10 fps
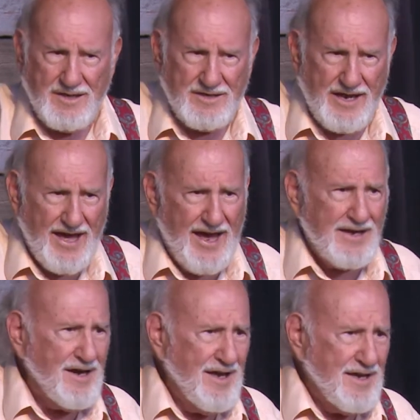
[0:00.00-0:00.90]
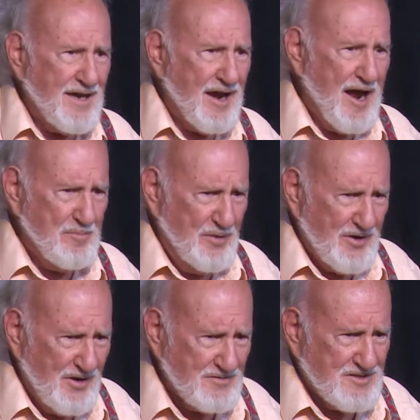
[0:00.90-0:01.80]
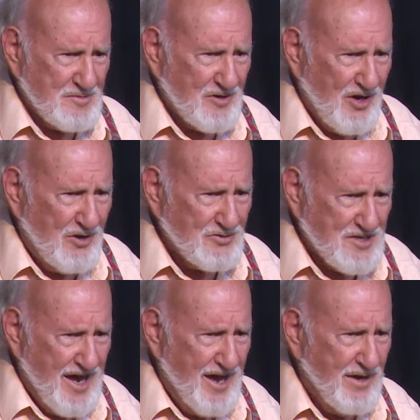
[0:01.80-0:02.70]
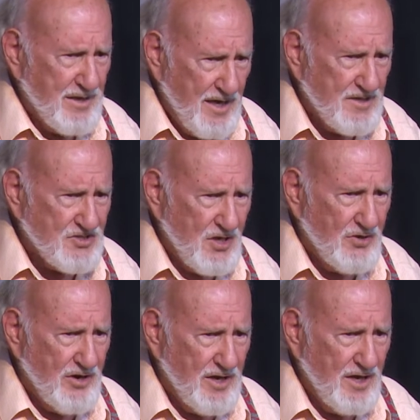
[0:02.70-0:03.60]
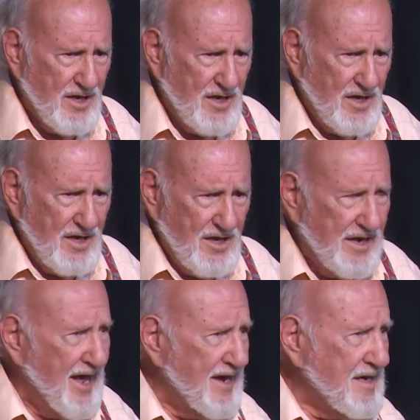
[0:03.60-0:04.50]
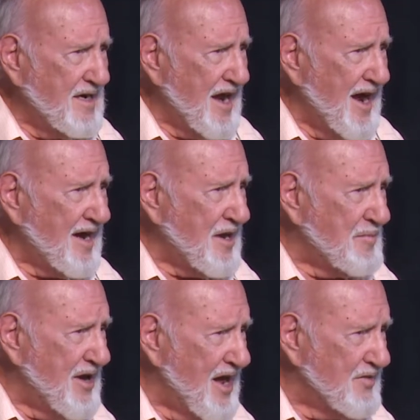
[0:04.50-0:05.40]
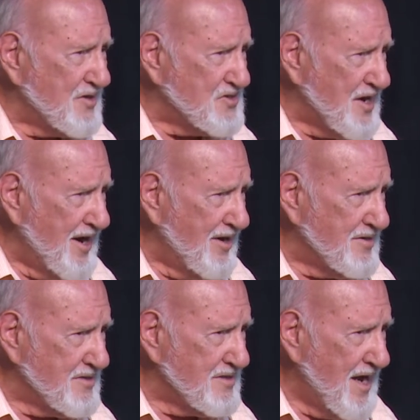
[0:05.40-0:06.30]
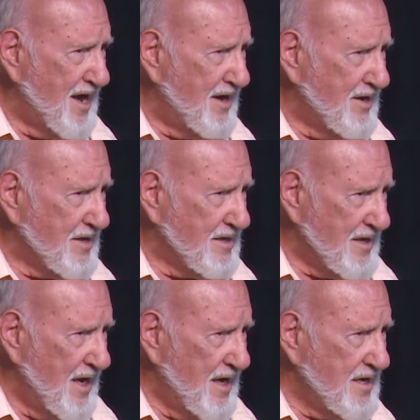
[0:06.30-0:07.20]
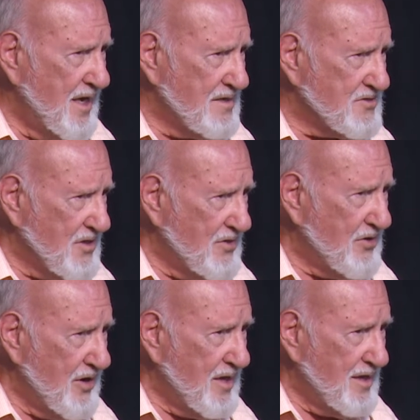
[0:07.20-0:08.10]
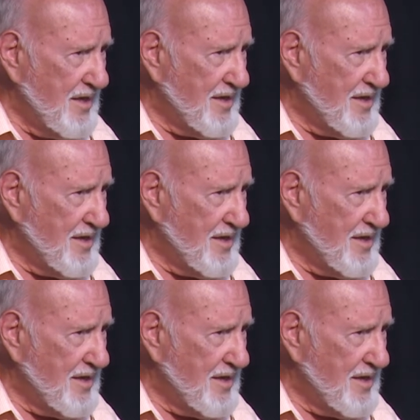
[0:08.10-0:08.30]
Dad, can I put on some clothes now? Yes, Gloria. Dad, can I come down the stairs now? Yeah, yes, Gloria.